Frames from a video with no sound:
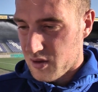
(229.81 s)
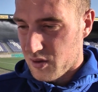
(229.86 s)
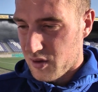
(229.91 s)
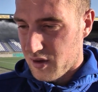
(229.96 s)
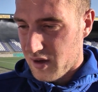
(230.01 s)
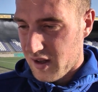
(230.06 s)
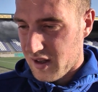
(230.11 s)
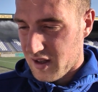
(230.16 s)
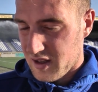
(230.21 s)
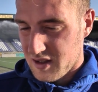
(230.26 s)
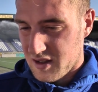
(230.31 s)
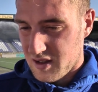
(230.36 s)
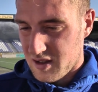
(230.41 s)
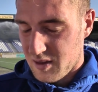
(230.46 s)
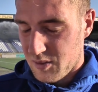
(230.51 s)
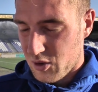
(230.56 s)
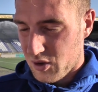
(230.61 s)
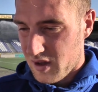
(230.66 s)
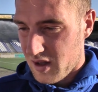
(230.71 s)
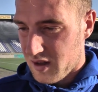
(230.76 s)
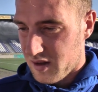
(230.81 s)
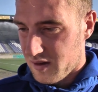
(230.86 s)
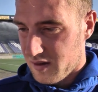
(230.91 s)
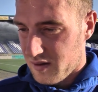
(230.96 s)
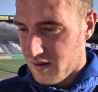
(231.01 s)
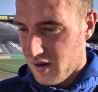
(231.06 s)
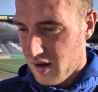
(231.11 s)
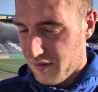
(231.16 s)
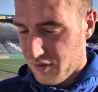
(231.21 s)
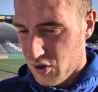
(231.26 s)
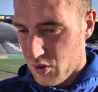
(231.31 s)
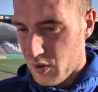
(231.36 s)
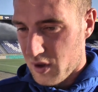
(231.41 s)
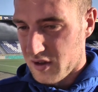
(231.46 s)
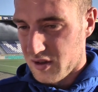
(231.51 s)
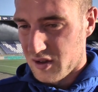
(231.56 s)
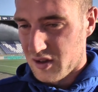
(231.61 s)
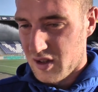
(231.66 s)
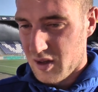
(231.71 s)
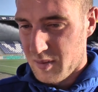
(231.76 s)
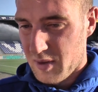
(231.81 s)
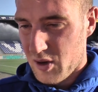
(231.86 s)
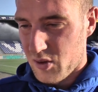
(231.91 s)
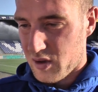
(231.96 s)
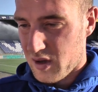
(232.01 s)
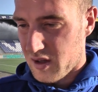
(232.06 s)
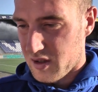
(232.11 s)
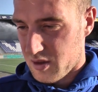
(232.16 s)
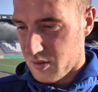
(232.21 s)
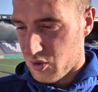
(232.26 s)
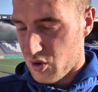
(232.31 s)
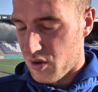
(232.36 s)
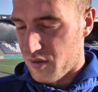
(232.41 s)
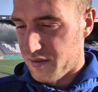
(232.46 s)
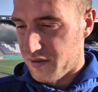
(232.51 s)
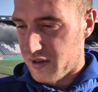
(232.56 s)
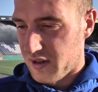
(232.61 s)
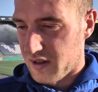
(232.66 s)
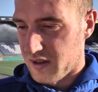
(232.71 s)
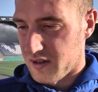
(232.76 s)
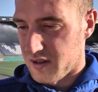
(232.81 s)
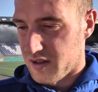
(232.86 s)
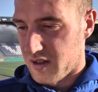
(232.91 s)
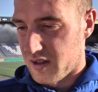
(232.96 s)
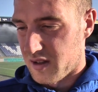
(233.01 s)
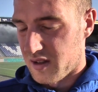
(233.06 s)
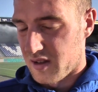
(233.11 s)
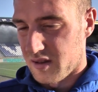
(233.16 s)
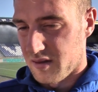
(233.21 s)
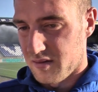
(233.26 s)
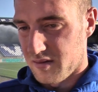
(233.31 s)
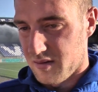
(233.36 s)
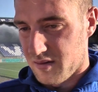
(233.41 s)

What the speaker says: So I think it's just about getting a few wins under the belt, getting some confidence and